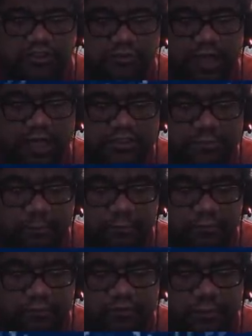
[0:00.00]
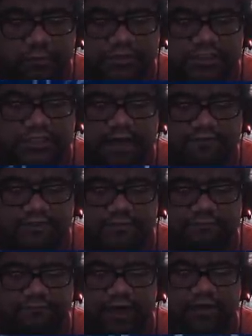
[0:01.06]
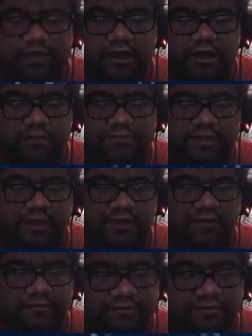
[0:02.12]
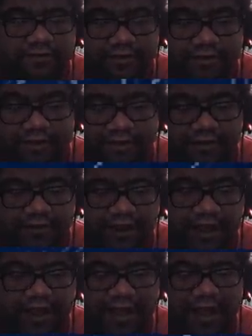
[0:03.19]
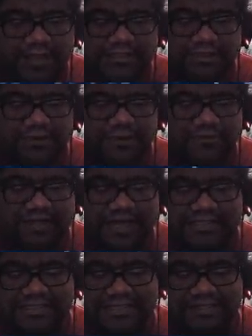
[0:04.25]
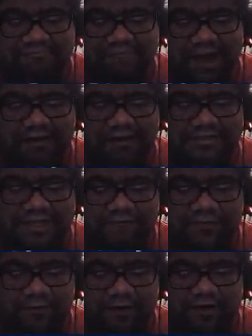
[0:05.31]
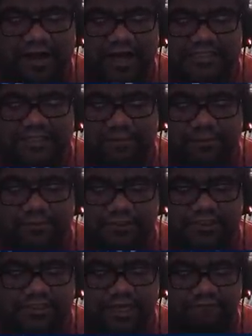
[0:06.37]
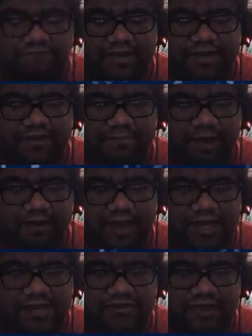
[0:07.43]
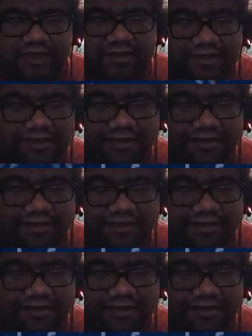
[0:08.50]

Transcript: you guys are prudes. We were just having some fun. Calm down. Dude, guess it doesn't matter how tough you are. Some people just get offended about anything.